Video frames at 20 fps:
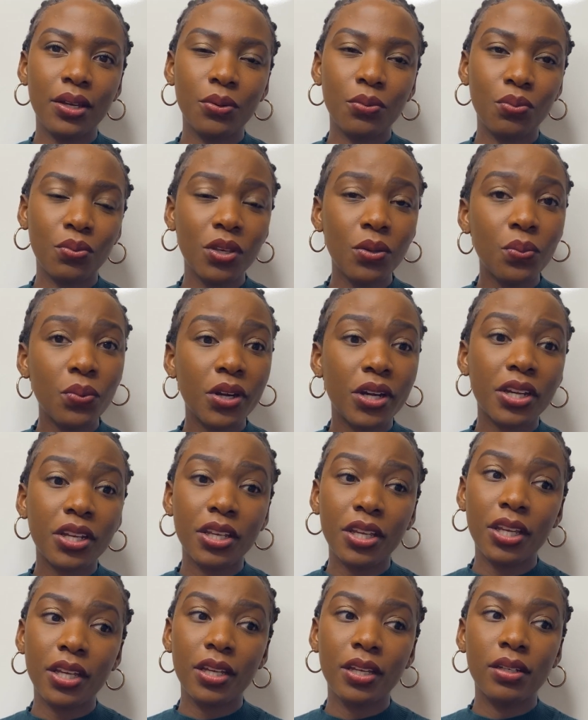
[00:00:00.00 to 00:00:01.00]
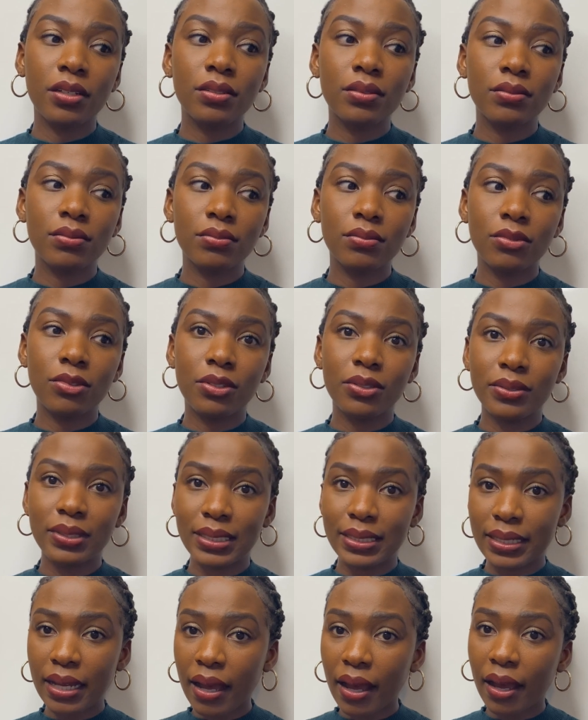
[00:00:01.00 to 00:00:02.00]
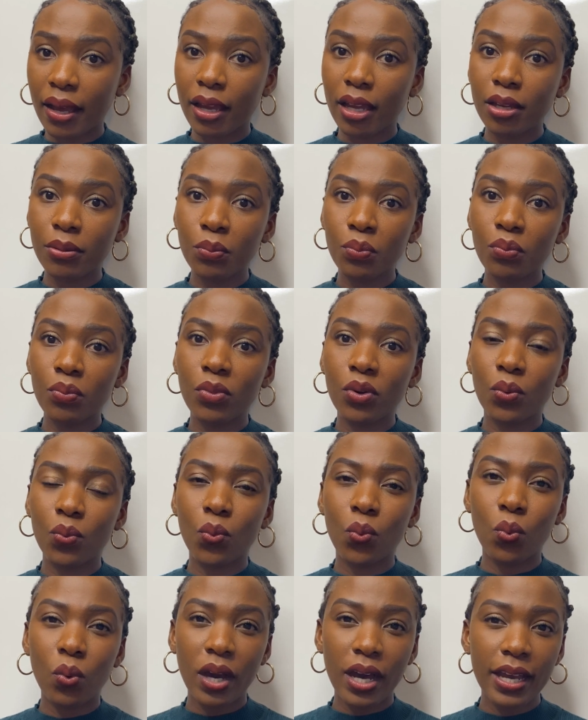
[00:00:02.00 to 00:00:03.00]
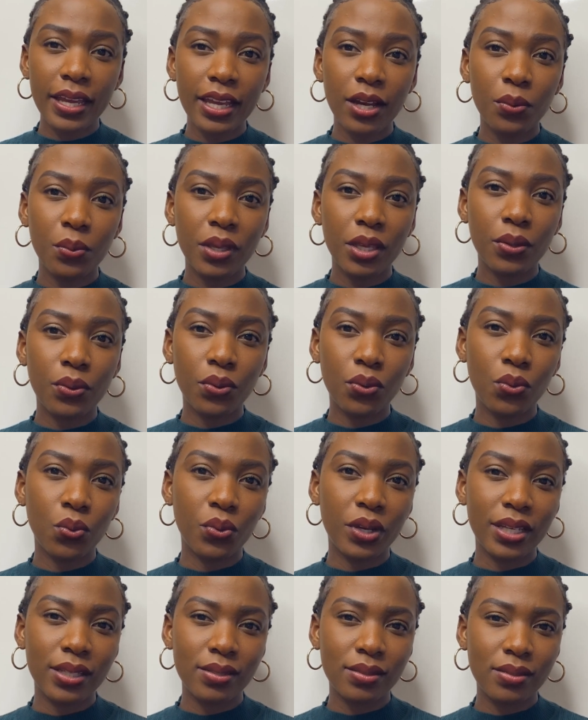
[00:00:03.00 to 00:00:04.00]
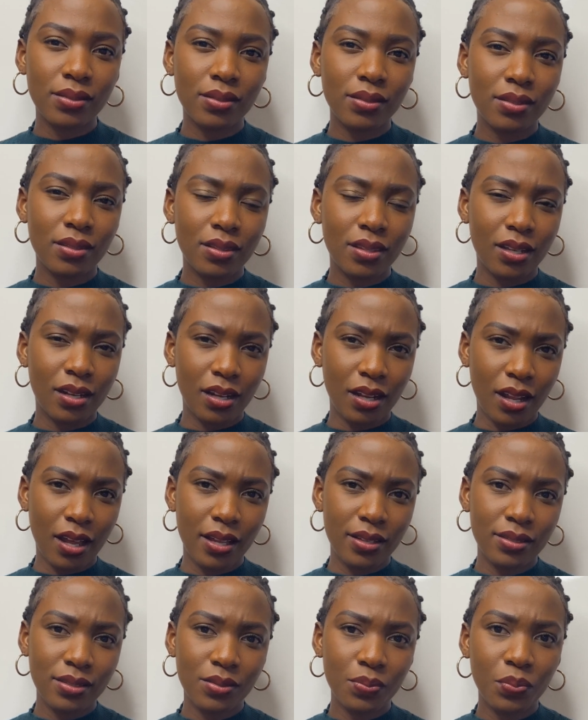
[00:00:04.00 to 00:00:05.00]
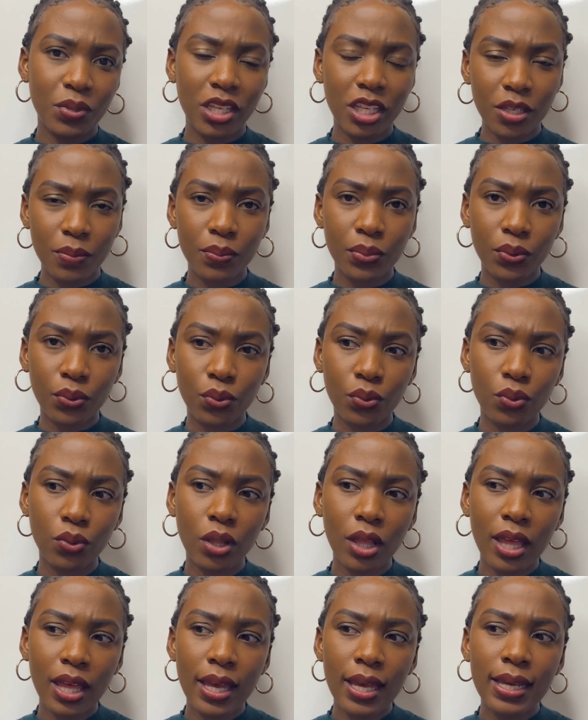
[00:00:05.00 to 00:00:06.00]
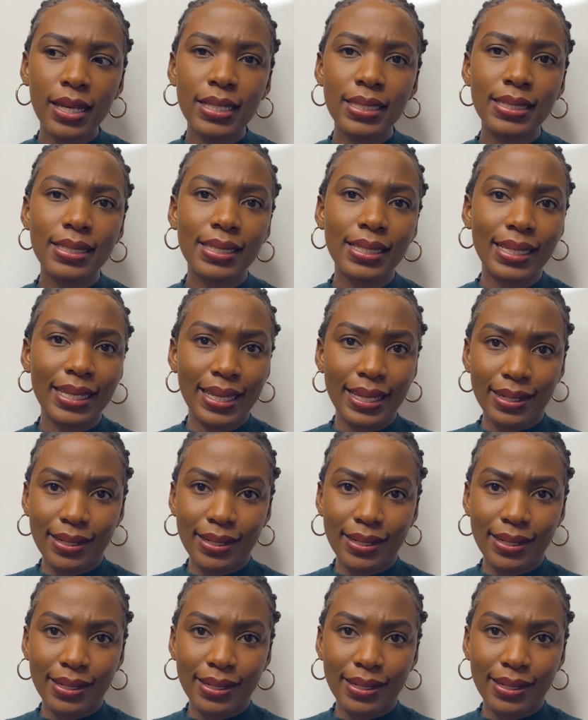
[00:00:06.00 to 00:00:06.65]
we were here on time. Why are we always the last people to get